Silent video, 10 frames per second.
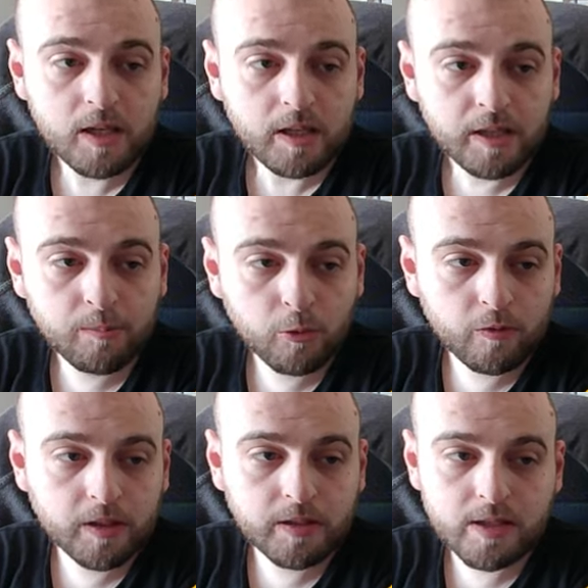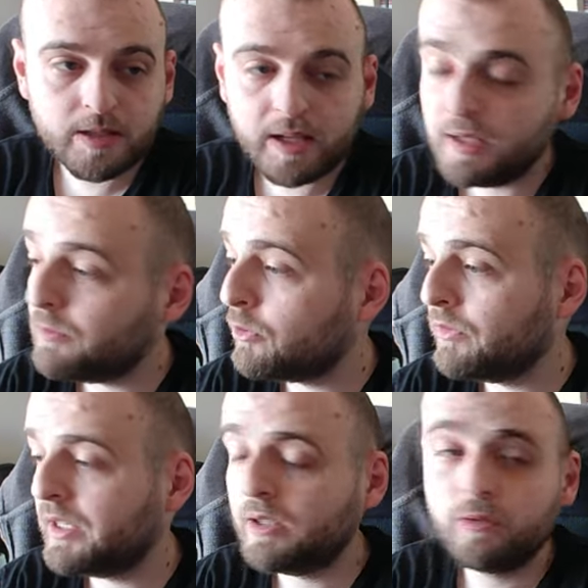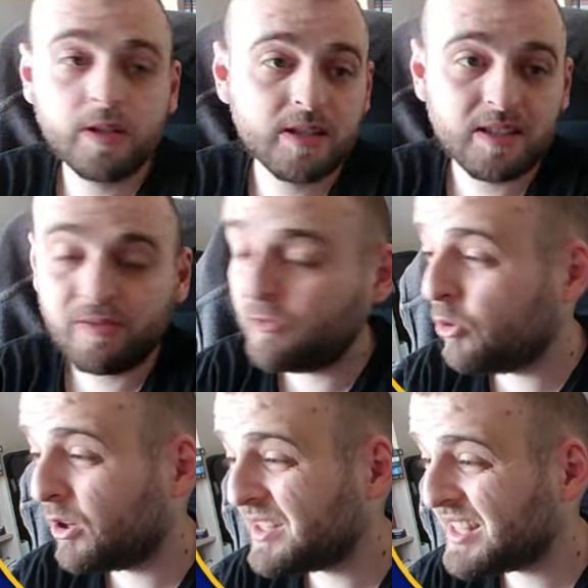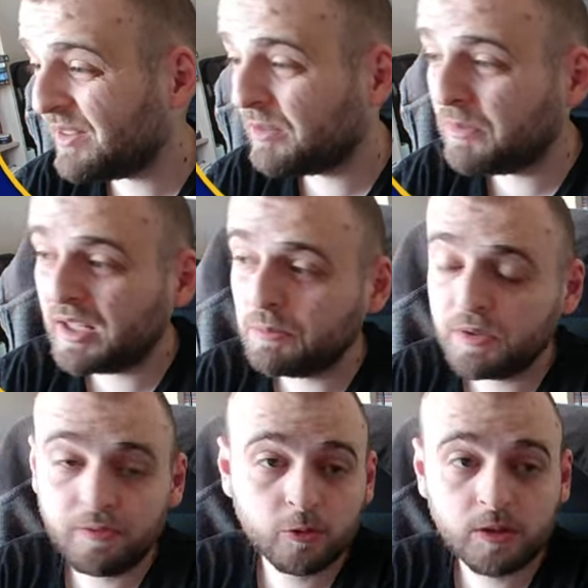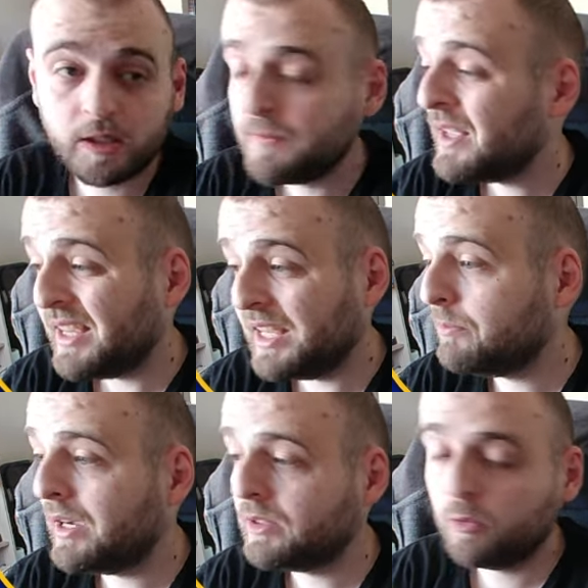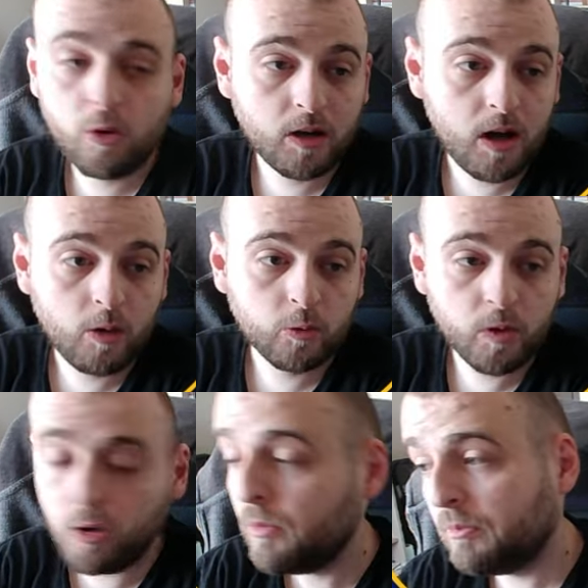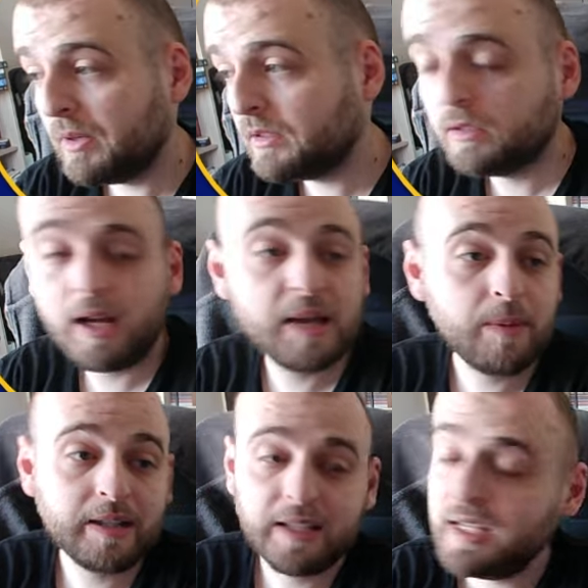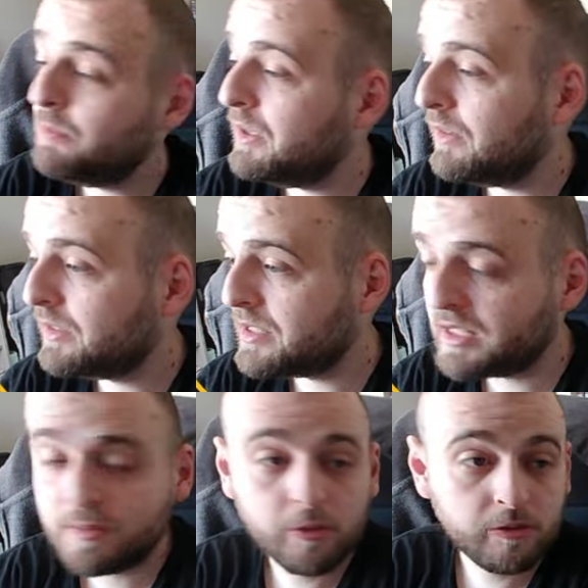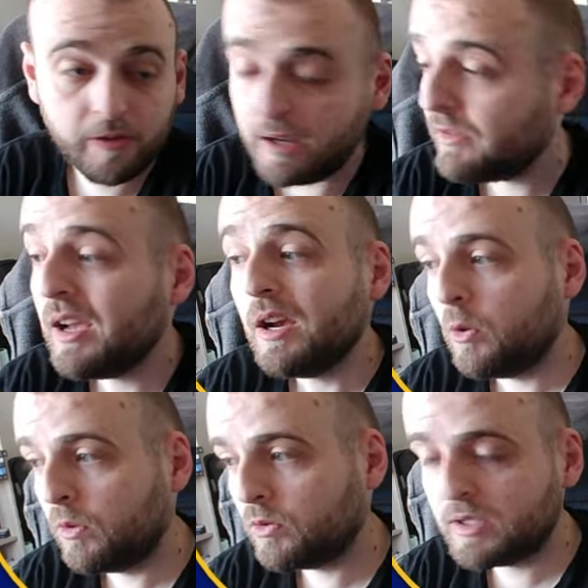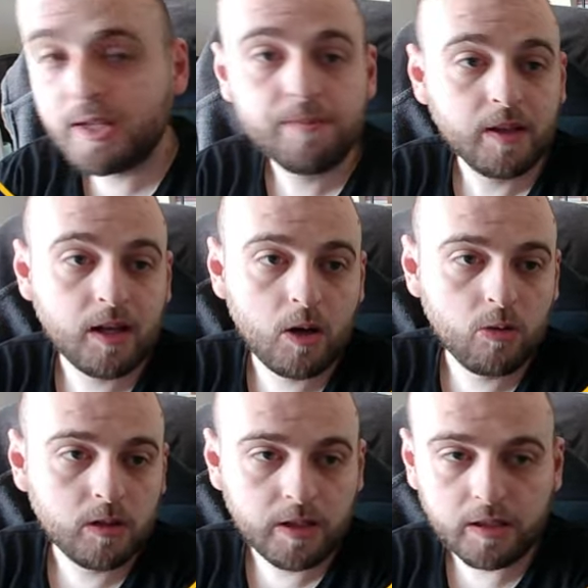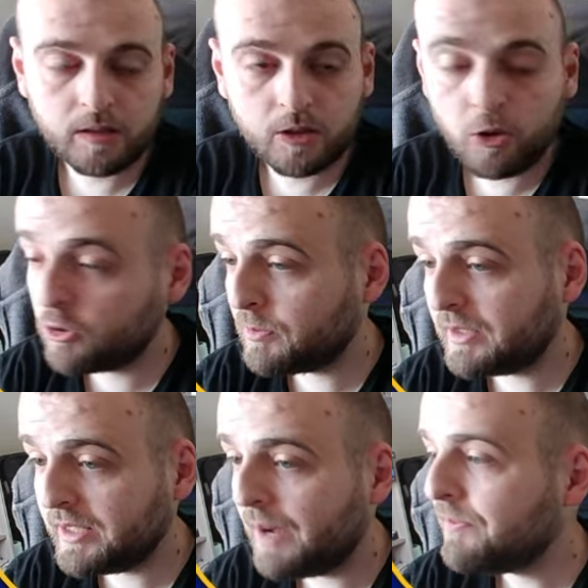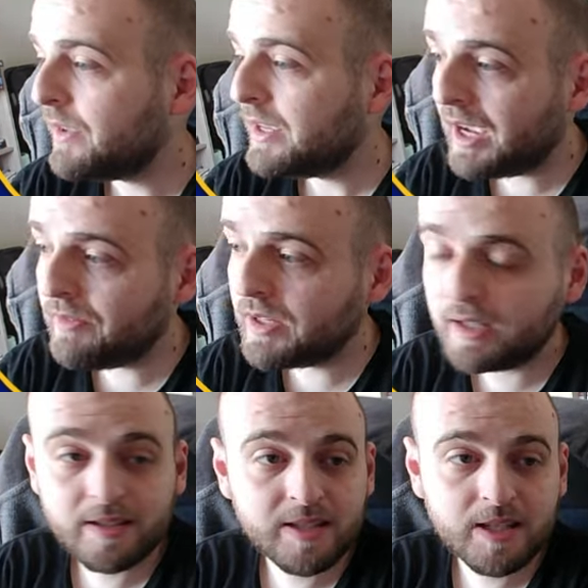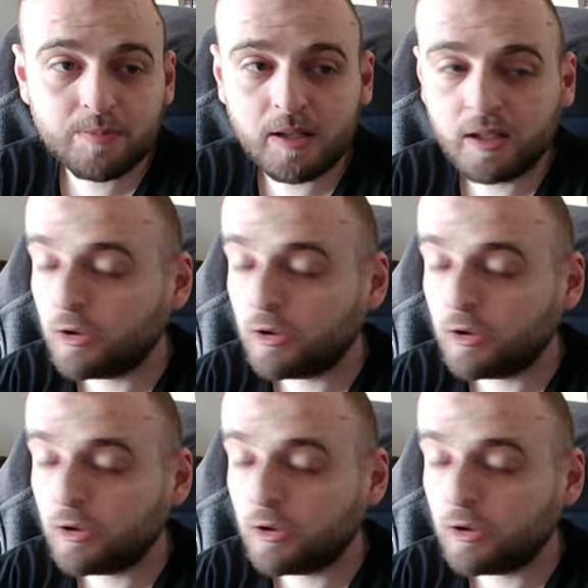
improving this and improving you this for a 7 million midfielder, it might work out well, but I might keep even the 6.5. We'll see how it goes. But yeah, having a 6 million